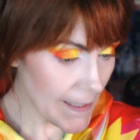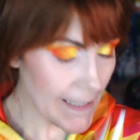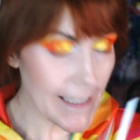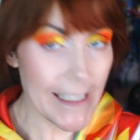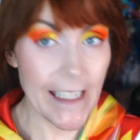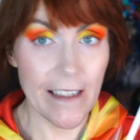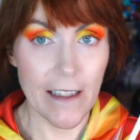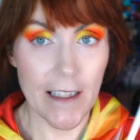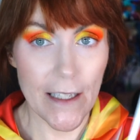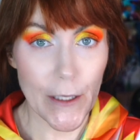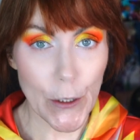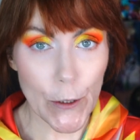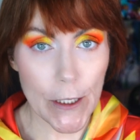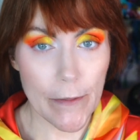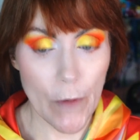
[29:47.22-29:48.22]
gonna take this
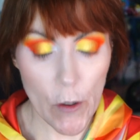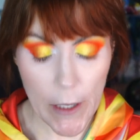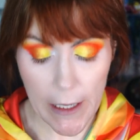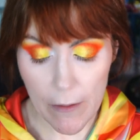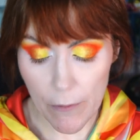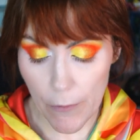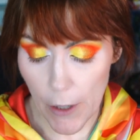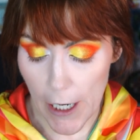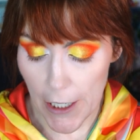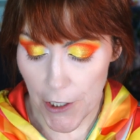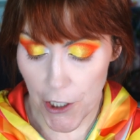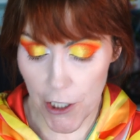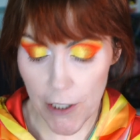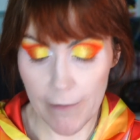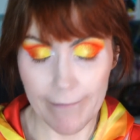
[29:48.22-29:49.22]
little smoking
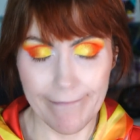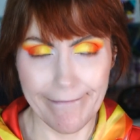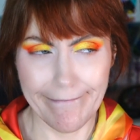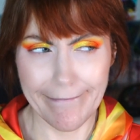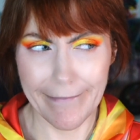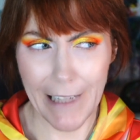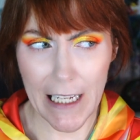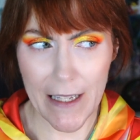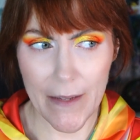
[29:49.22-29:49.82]
brush, not